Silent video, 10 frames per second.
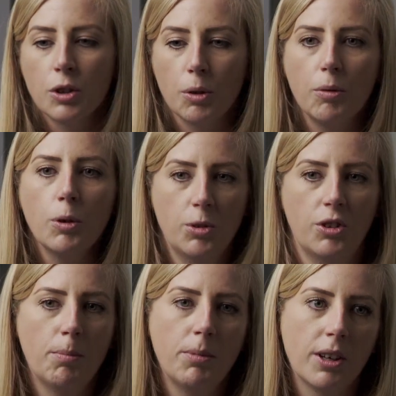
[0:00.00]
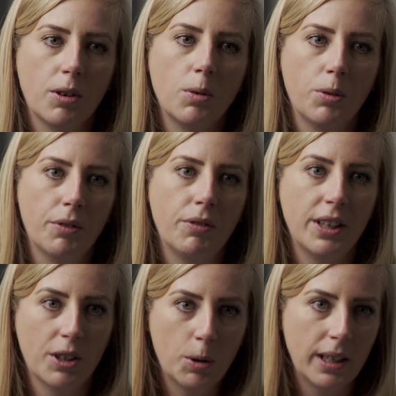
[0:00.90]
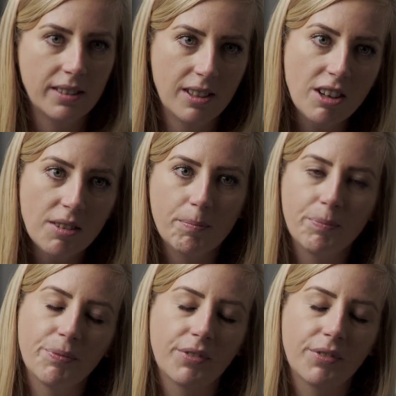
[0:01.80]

So we've launched something called the Vena Quick Start,